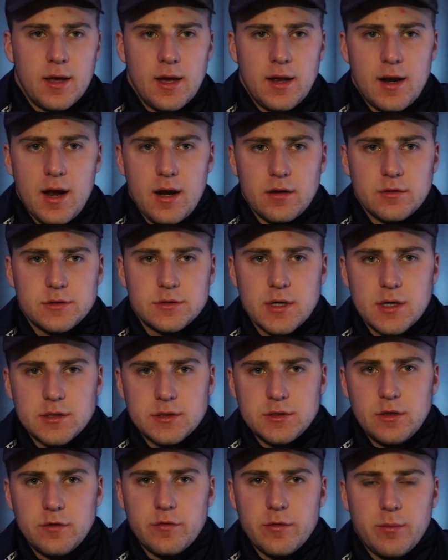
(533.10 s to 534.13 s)
And I don't
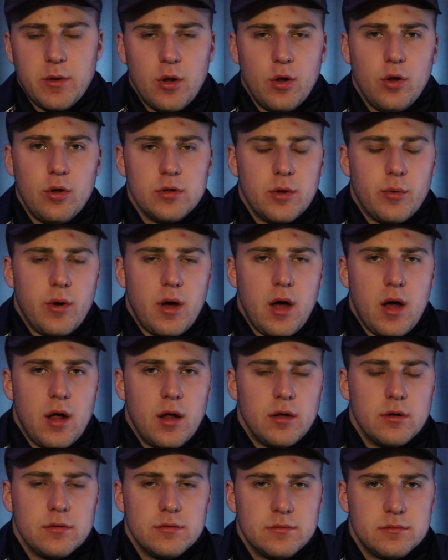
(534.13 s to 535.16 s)
trust you from a hole in the
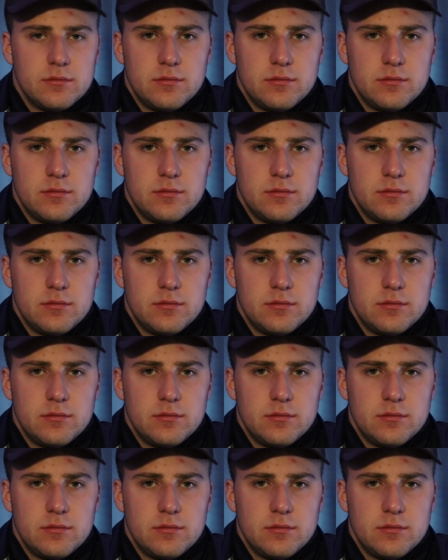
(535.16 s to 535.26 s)
wall.